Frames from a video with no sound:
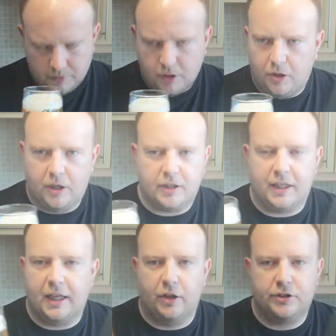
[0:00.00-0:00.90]
Oh, I could
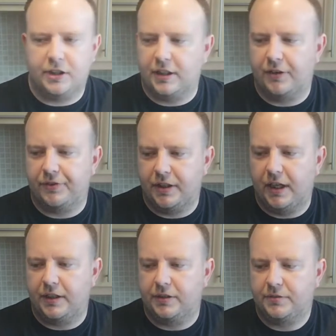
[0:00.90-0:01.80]
get lost in that for
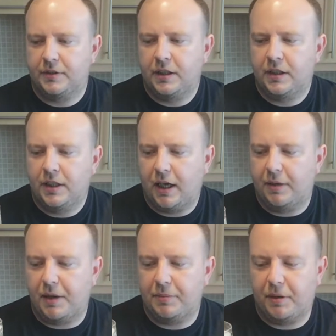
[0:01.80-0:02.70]
days.
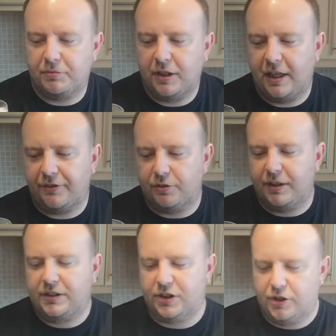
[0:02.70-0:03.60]
I'm really having a
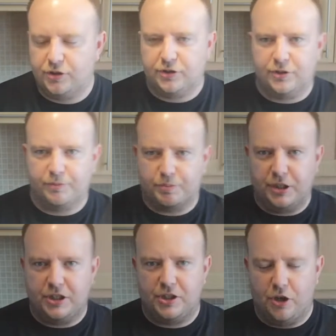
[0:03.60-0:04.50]
resurgence of
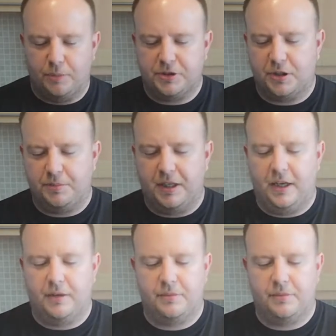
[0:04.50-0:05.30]
British hops at the minute.